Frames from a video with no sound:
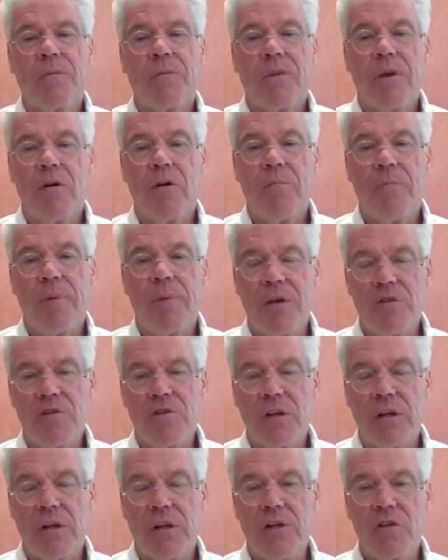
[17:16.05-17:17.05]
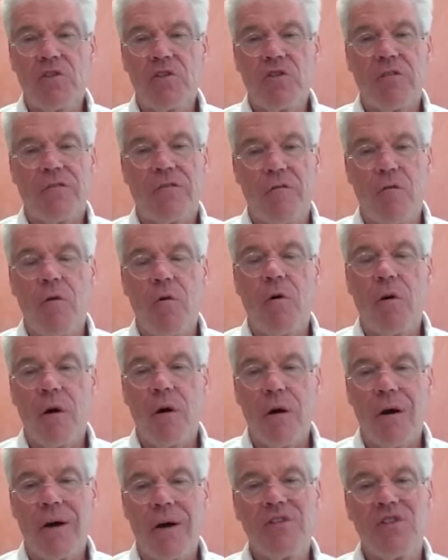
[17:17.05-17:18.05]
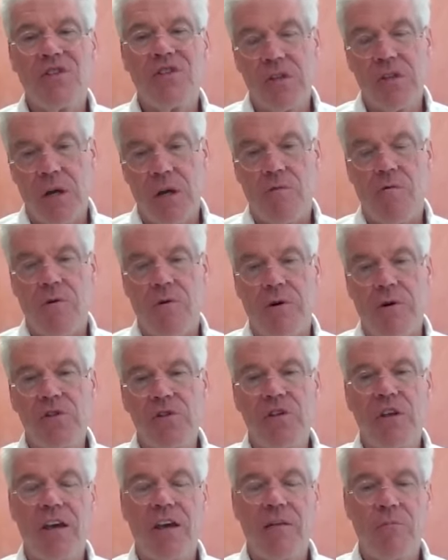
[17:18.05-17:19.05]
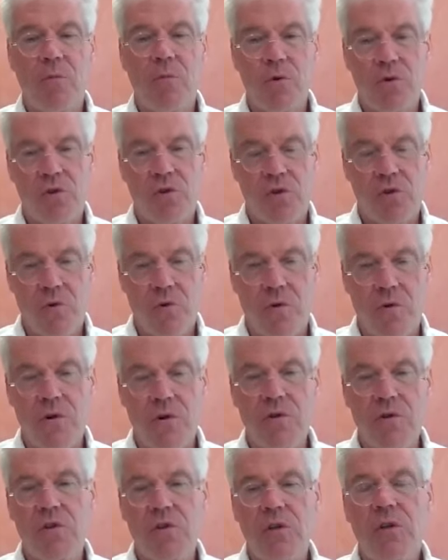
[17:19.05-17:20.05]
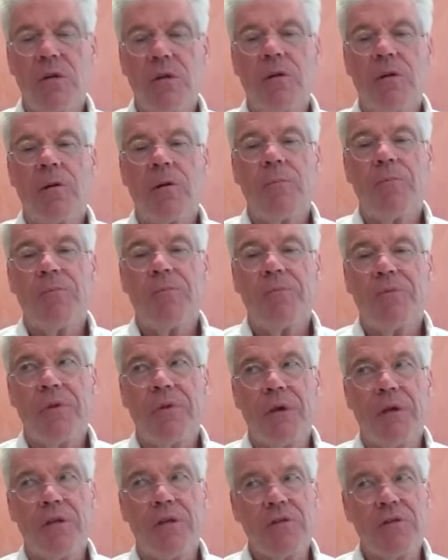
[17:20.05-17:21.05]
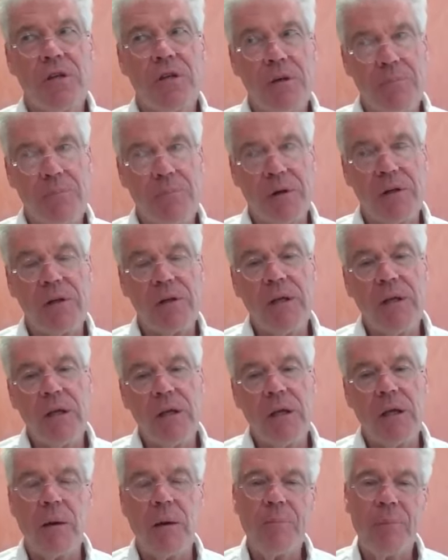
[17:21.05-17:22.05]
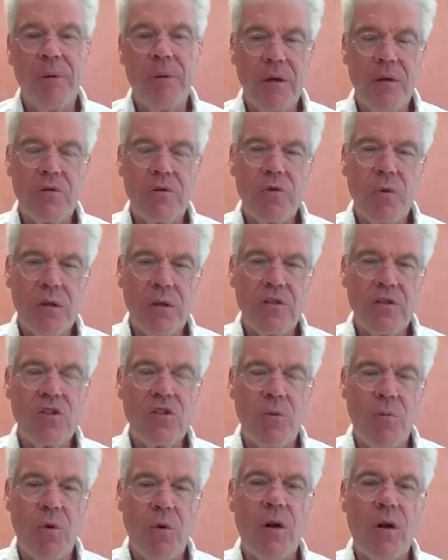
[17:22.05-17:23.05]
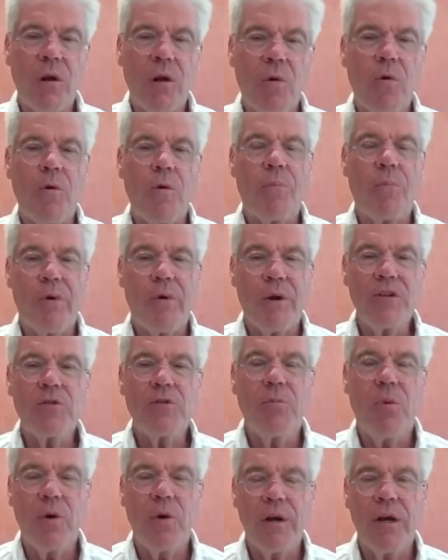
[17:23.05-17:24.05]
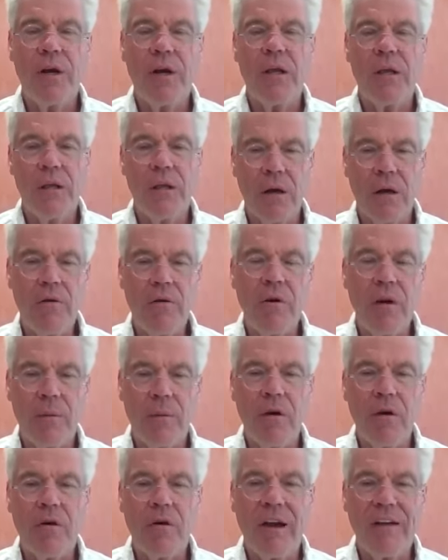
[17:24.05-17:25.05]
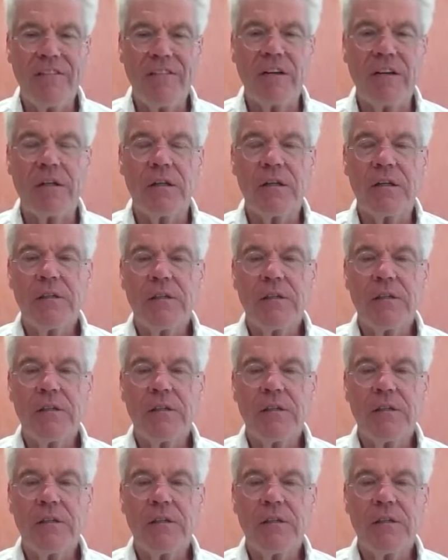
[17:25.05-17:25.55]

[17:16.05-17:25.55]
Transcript: They're basically Sephora on steroids. They have more stores. They typically appeal to a somewhat lower price point and a younger demographic.